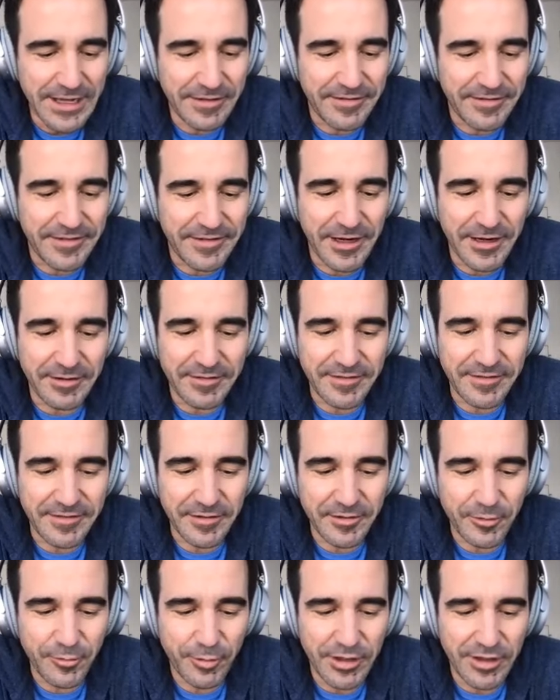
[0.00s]
It
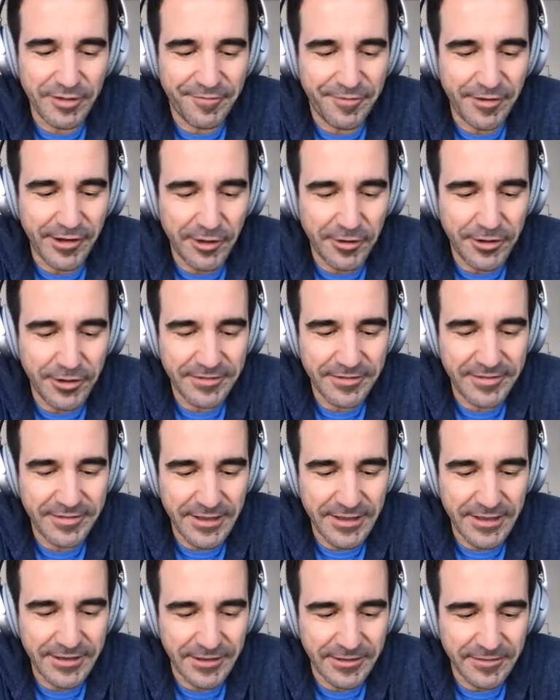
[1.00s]
starts with the following
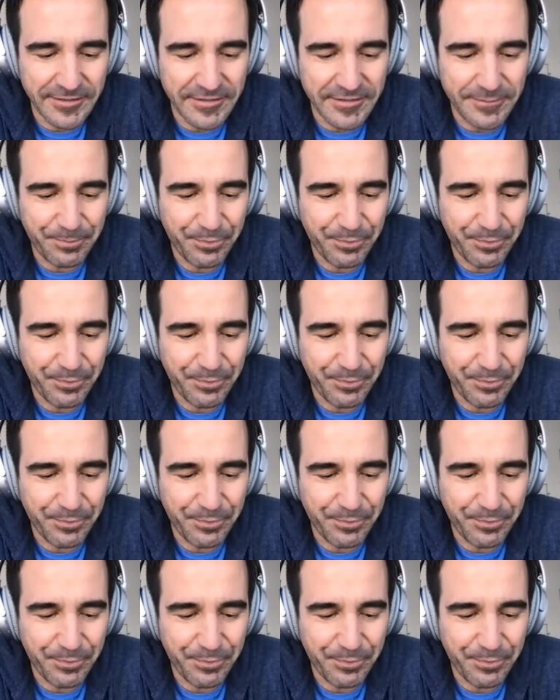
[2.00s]
sentence: